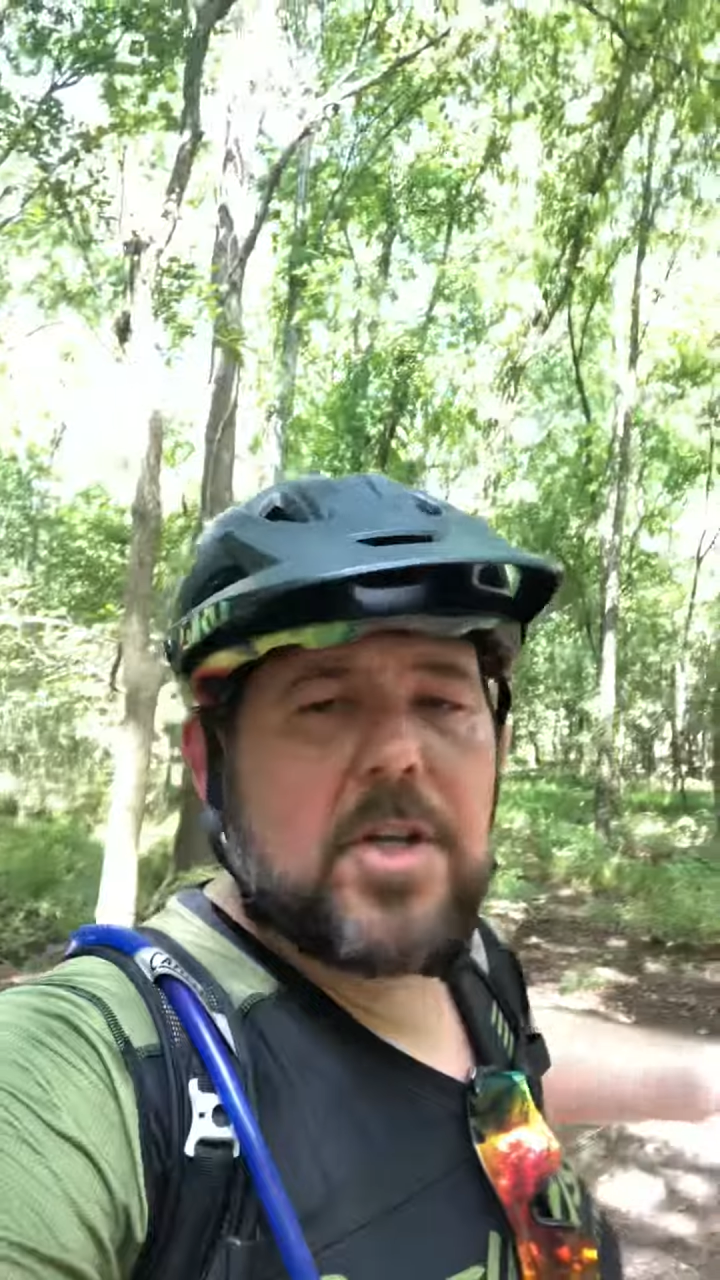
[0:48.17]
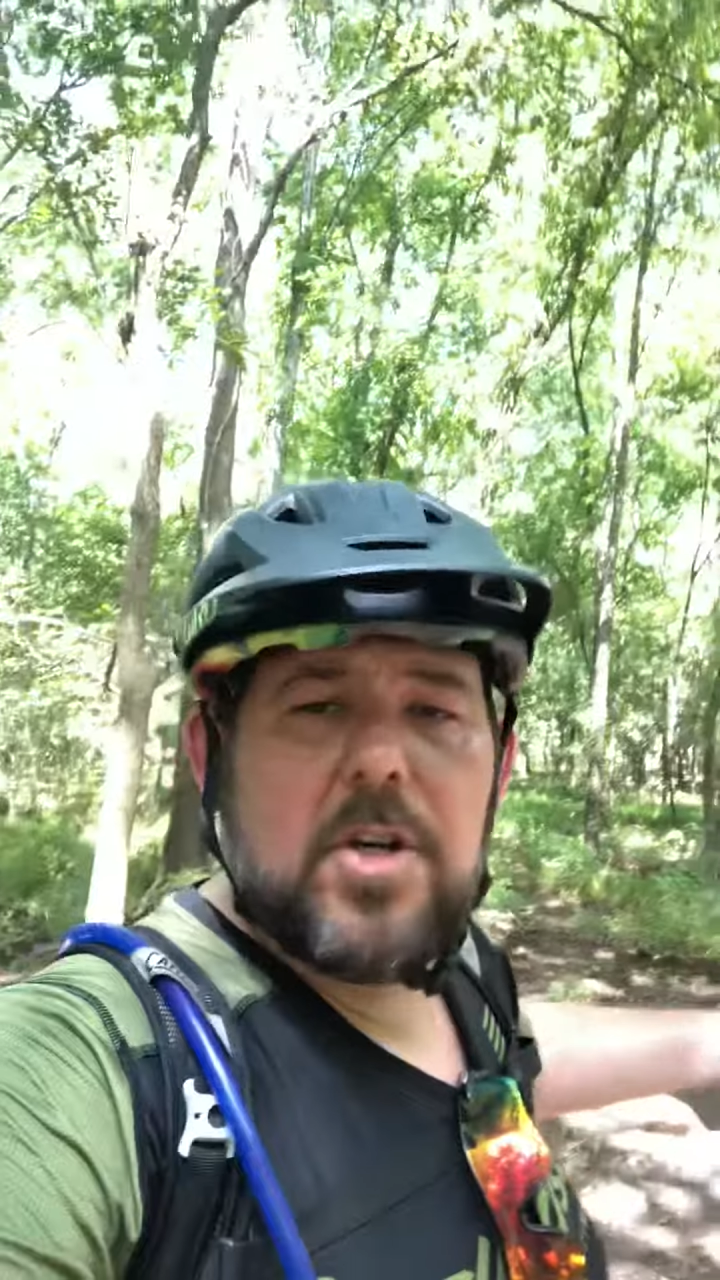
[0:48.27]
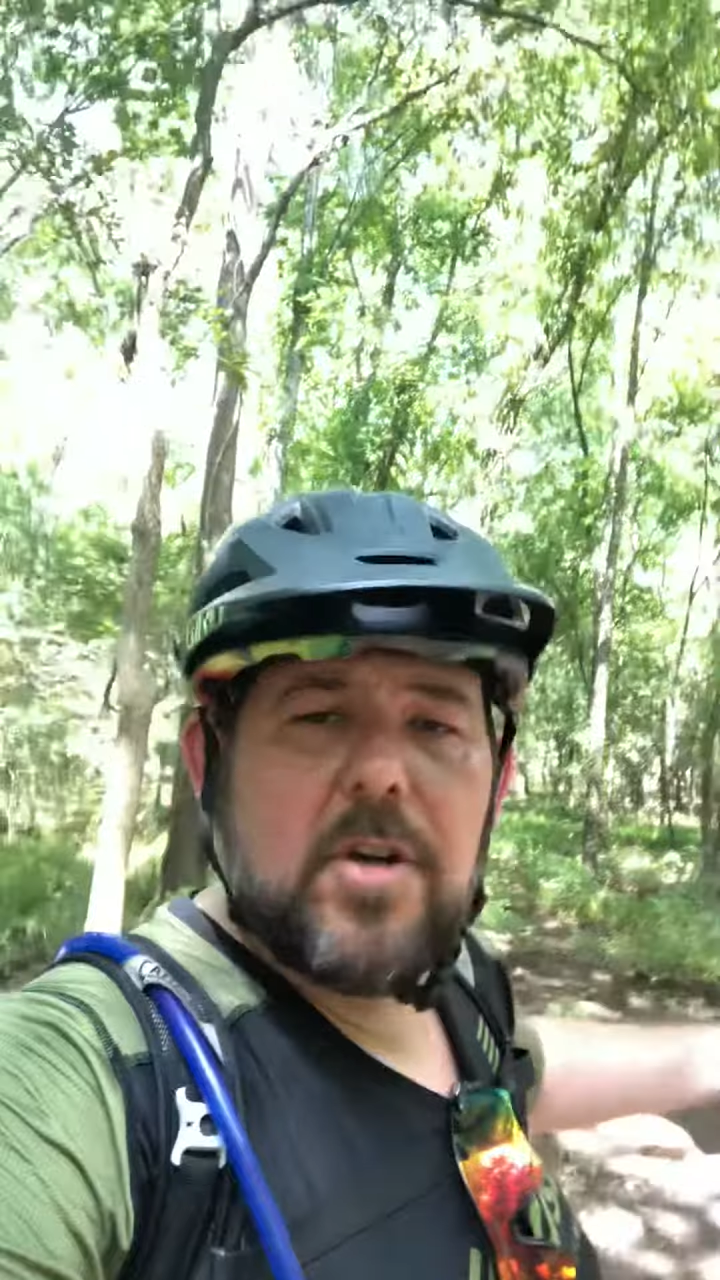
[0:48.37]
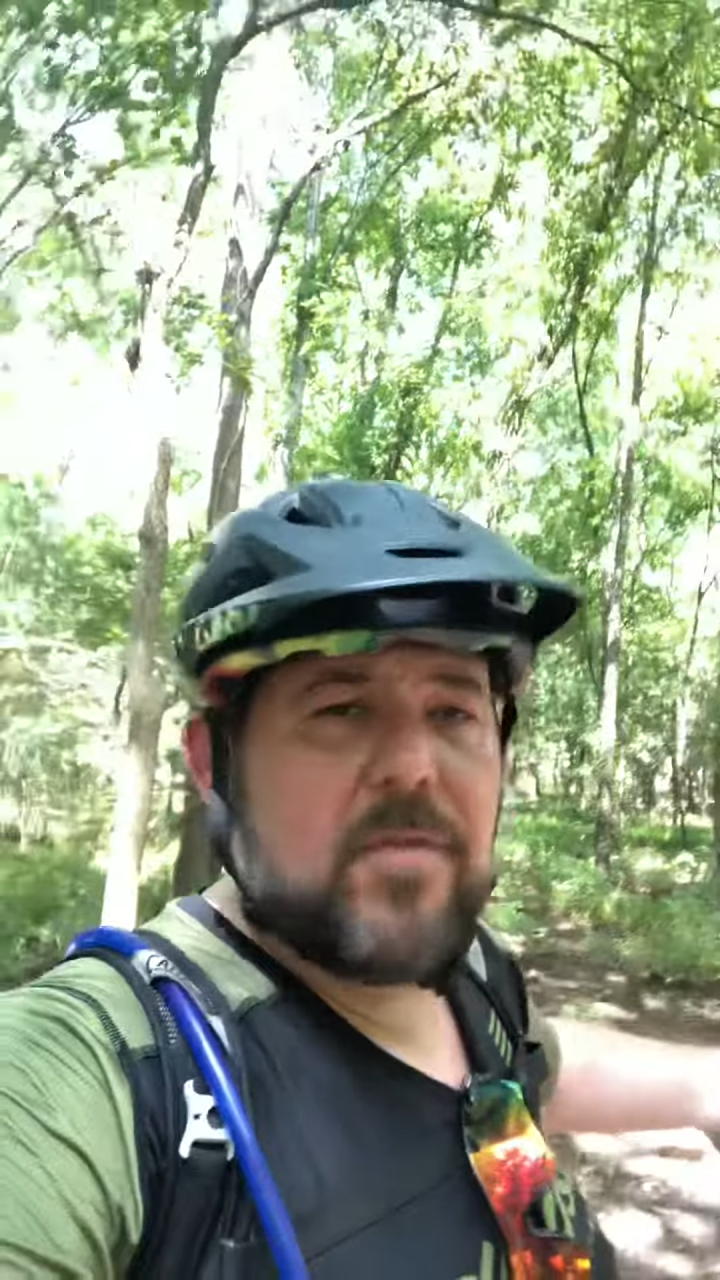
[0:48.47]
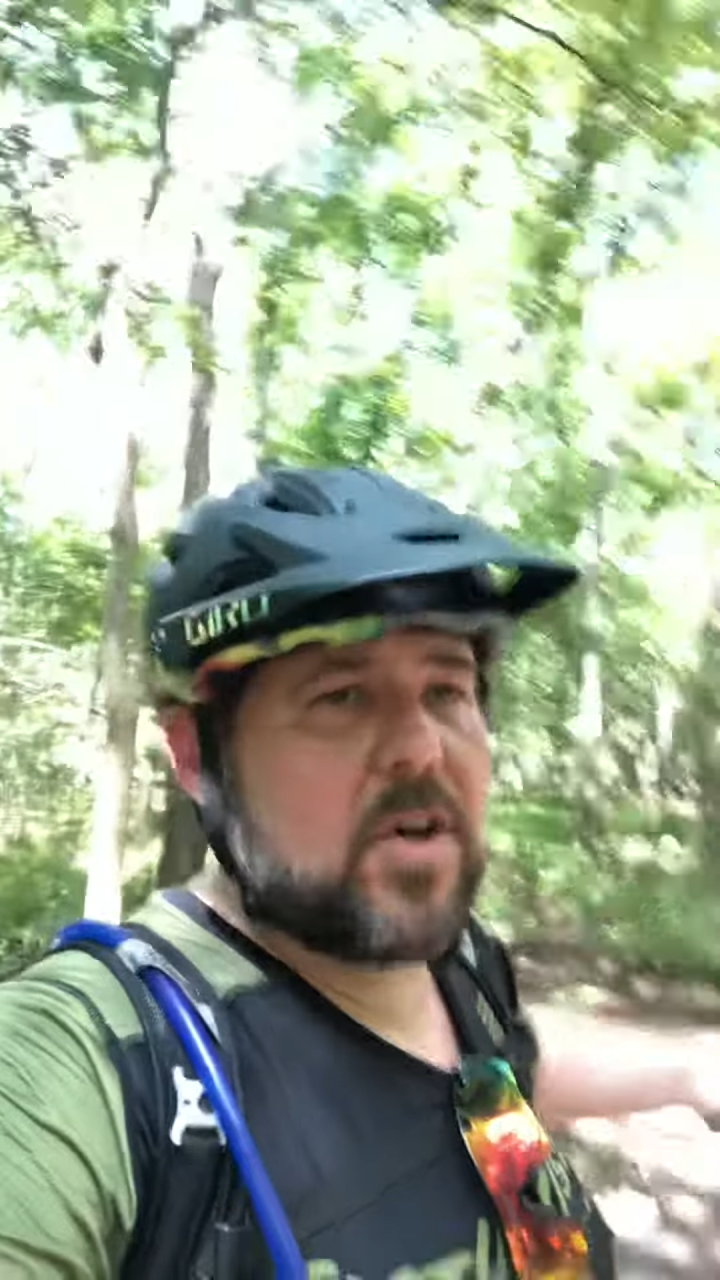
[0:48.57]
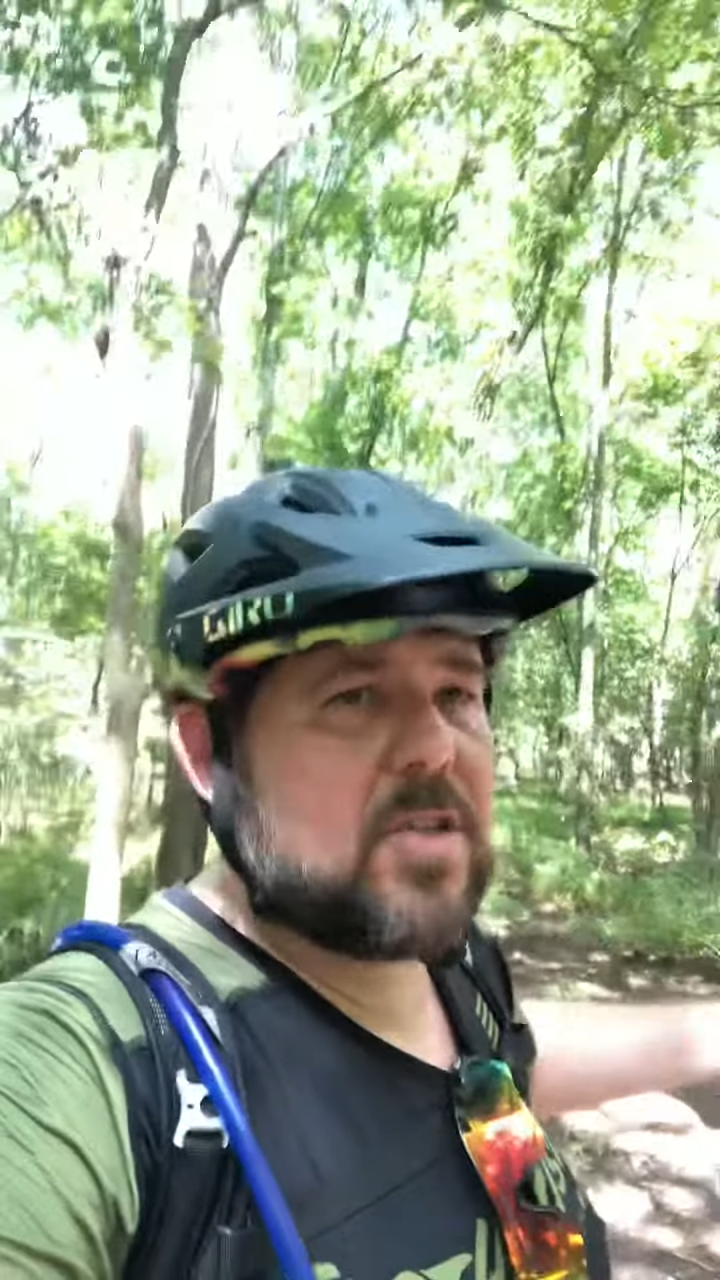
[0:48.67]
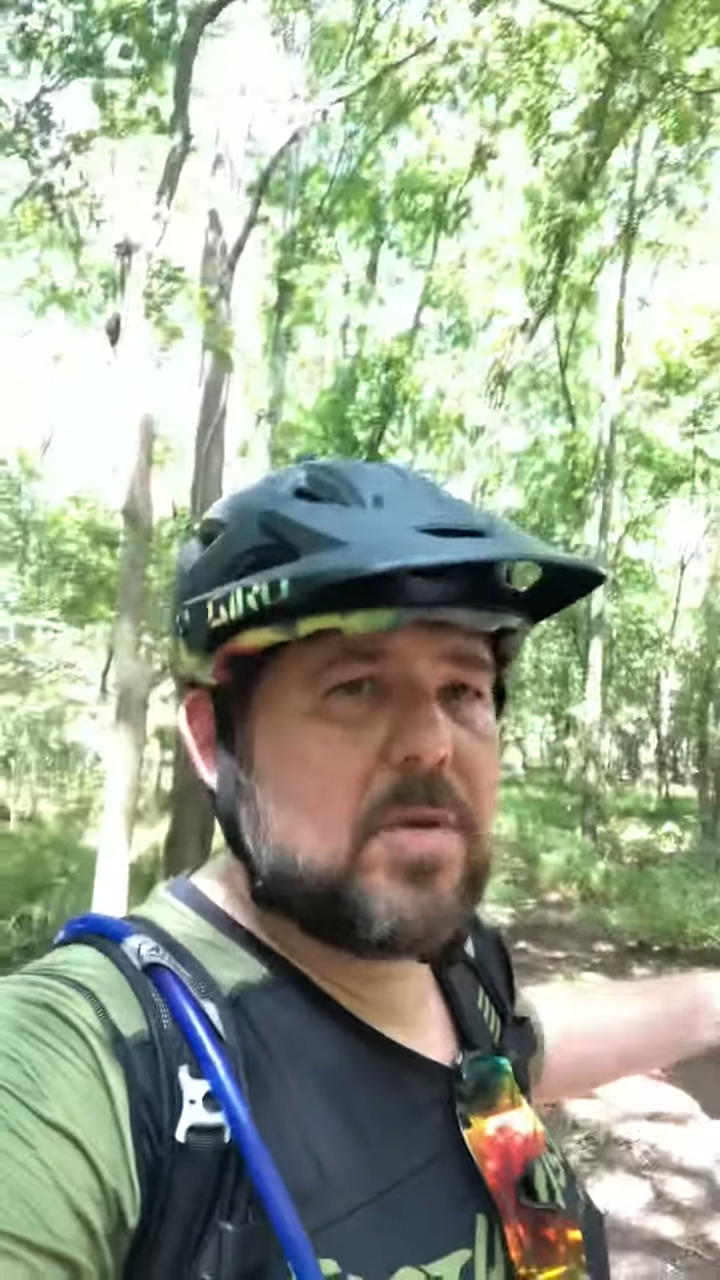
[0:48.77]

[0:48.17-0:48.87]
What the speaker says: universe,